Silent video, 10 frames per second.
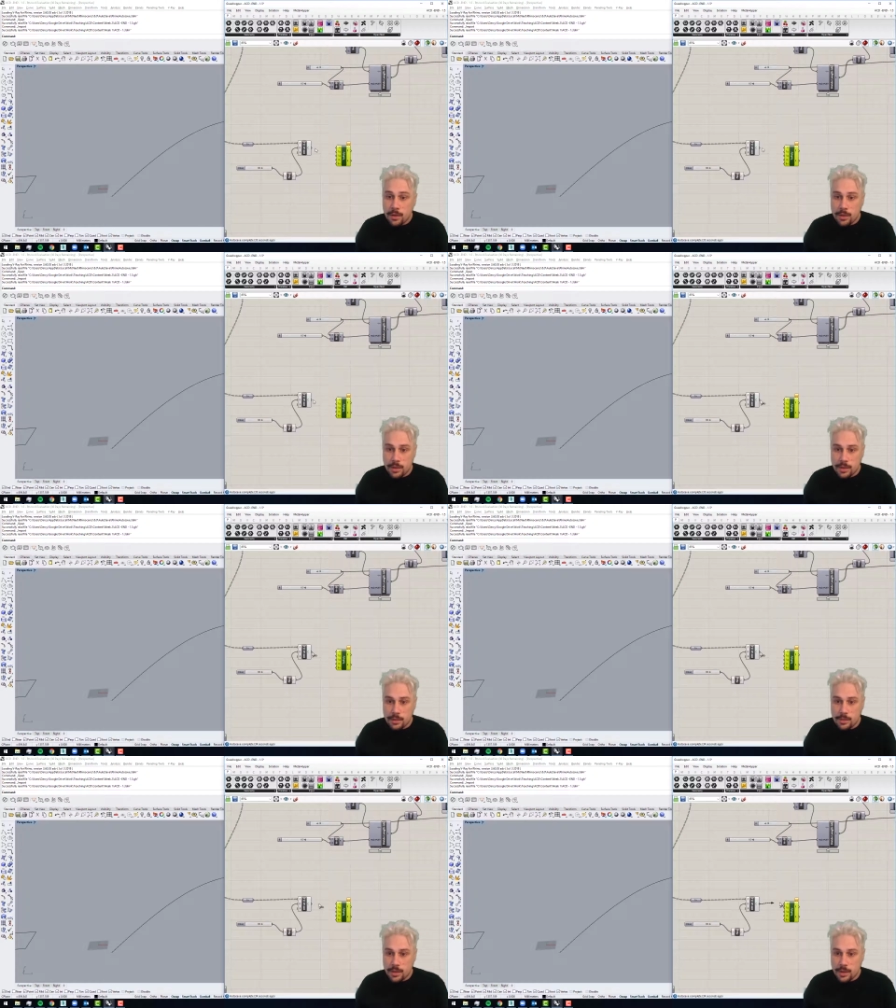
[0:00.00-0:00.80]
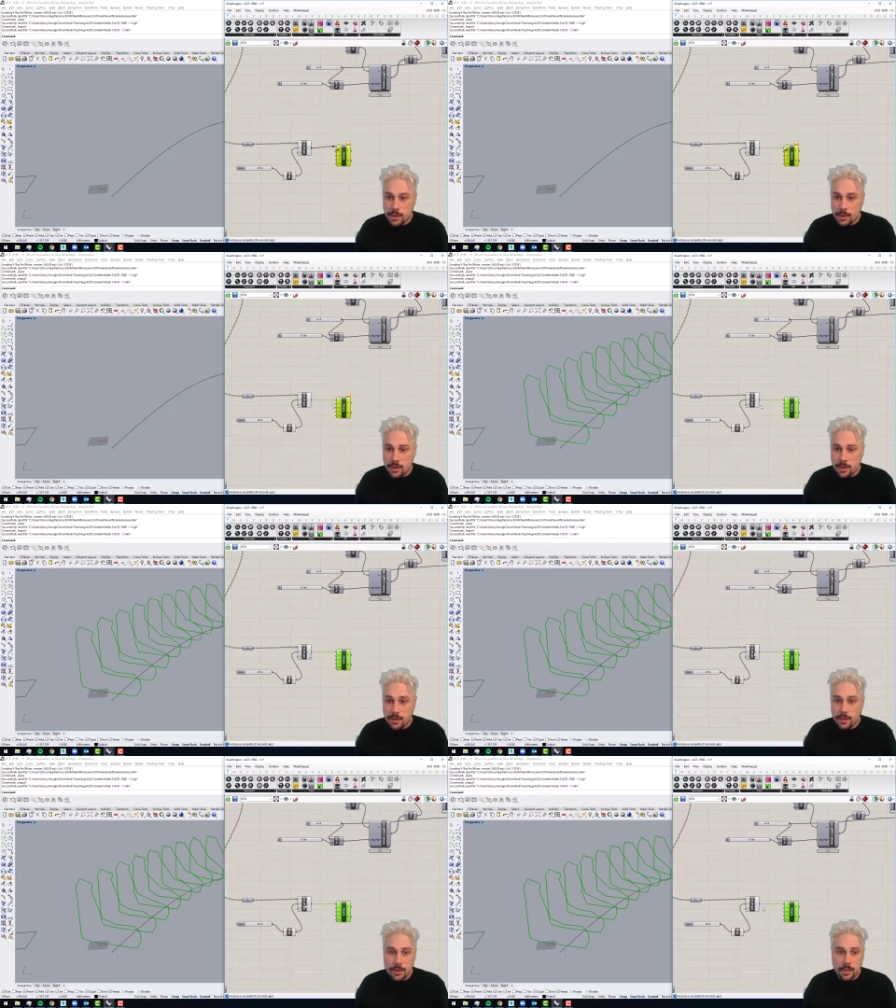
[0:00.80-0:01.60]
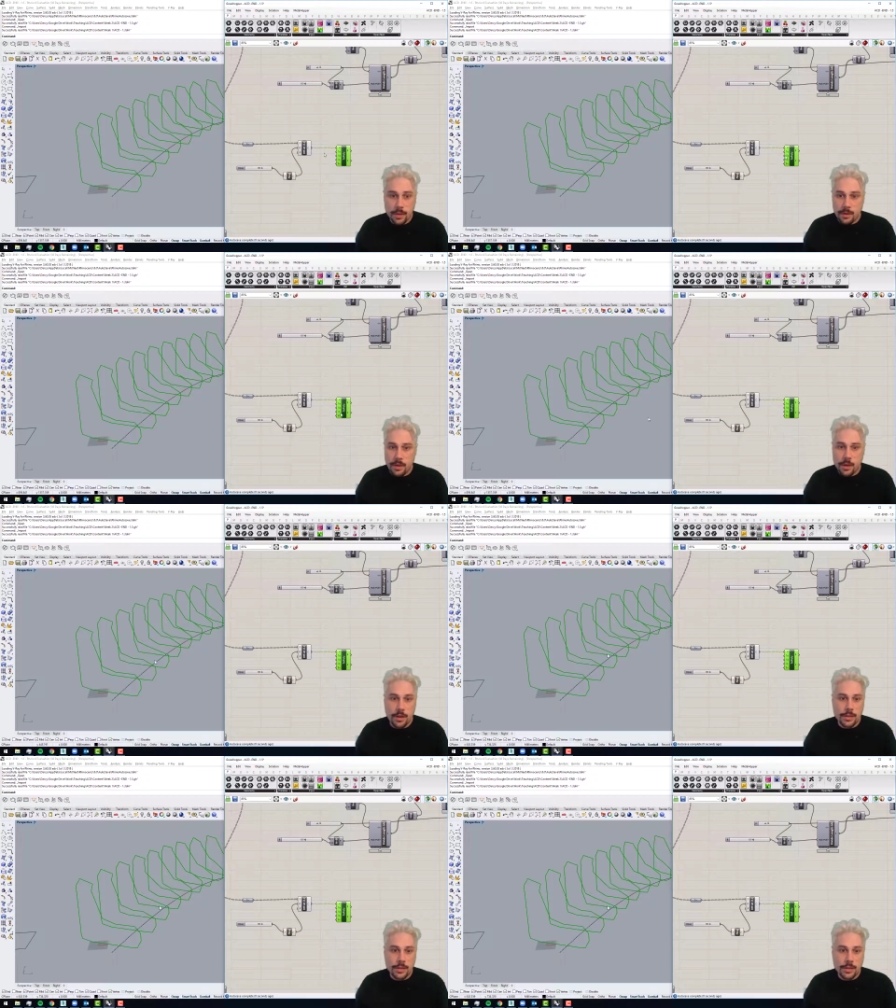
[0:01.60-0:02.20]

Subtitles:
Awesome. So there we go.